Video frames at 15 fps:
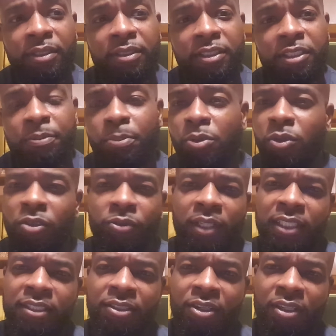just pull the
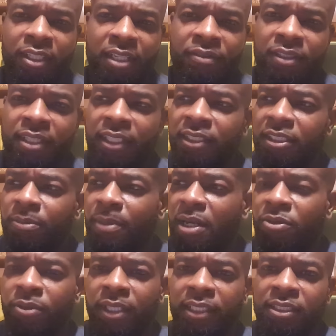race card. Everything's
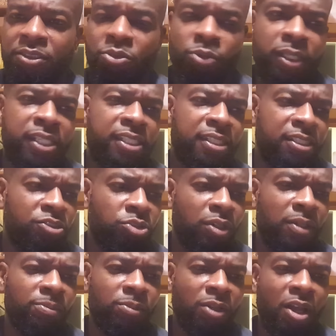about race. The reason
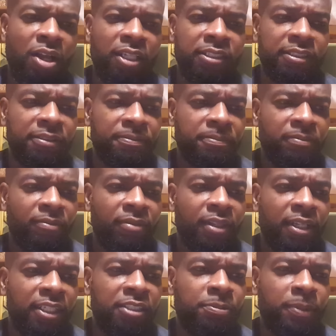Trump lost
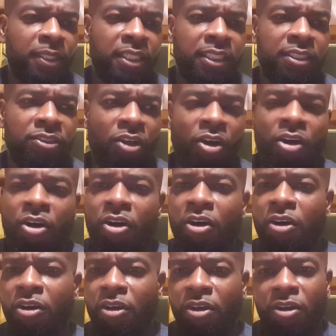is because
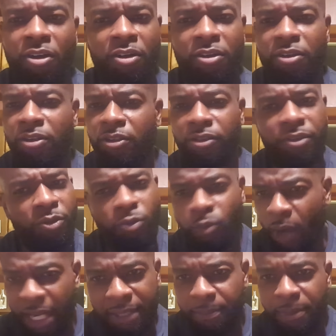all the
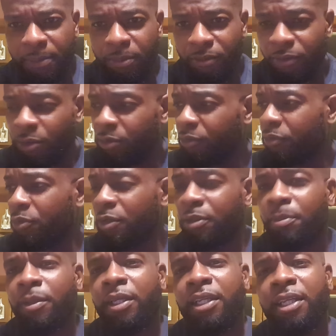white people voted for
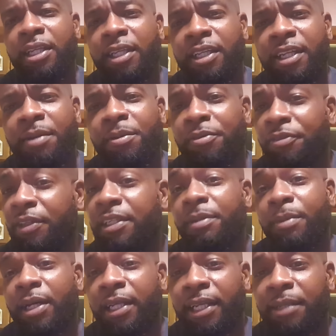him. And I'm
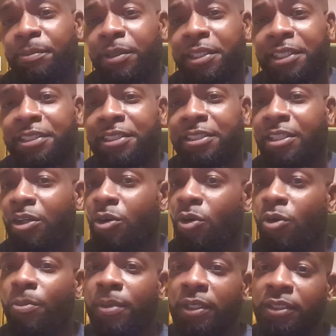offended by that because there's a
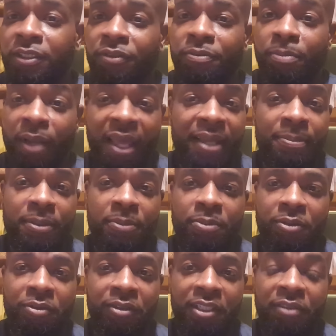whole bunch of black
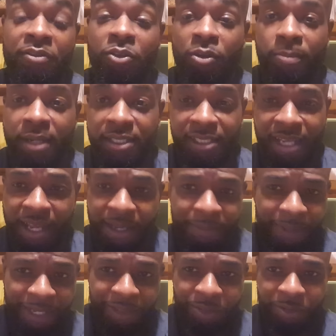people, even on my
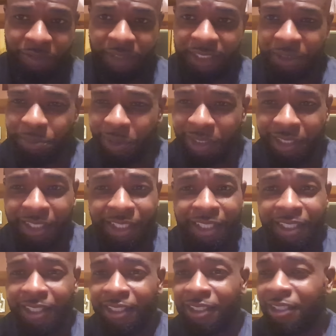timeline on Facebook,
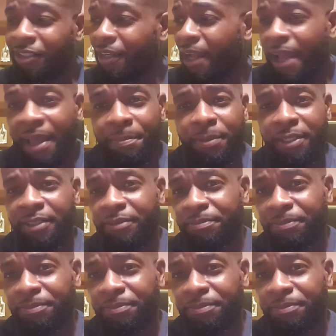that are happy